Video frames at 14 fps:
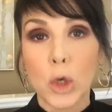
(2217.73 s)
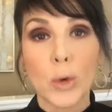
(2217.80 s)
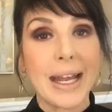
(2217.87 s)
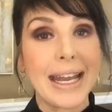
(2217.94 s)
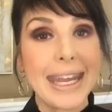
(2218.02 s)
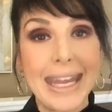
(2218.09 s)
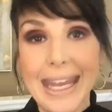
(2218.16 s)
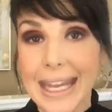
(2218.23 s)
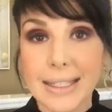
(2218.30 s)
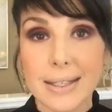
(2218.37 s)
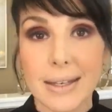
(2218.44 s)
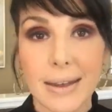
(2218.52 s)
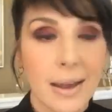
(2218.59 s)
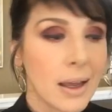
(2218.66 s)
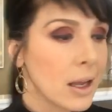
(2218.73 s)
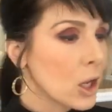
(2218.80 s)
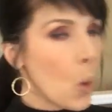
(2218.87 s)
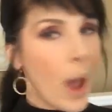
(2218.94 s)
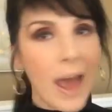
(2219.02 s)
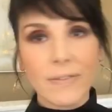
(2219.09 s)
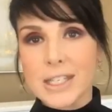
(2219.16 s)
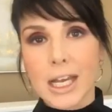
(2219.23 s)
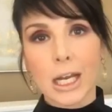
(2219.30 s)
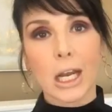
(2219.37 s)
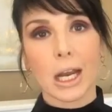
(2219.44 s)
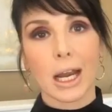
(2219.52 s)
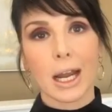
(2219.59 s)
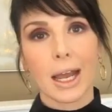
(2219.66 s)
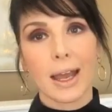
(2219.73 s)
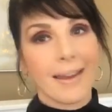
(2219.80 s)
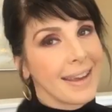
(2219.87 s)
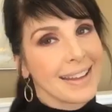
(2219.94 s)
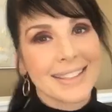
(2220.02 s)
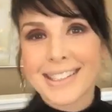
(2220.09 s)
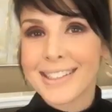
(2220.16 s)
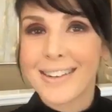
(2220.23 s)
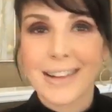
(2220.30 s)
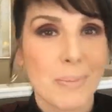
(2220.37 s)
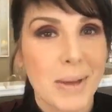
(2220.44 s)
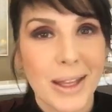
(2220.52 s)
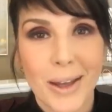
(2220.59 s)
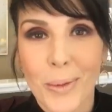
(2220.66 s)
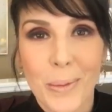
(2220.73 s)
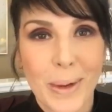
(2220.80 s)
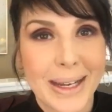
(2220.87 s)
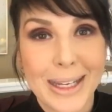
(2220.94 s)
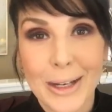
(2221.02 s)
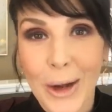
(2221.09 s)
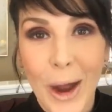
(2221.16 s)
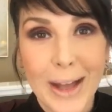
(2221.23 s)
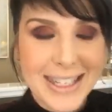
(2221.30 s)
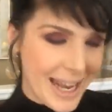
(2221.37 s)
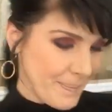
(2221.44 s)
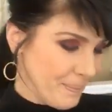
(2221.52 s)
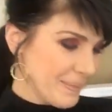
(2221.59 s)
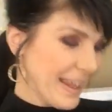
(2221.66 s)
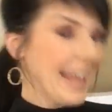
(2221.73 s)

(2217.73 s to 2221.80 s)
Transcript: You can eat, go have dinner. It's still gonna be there when you're all done.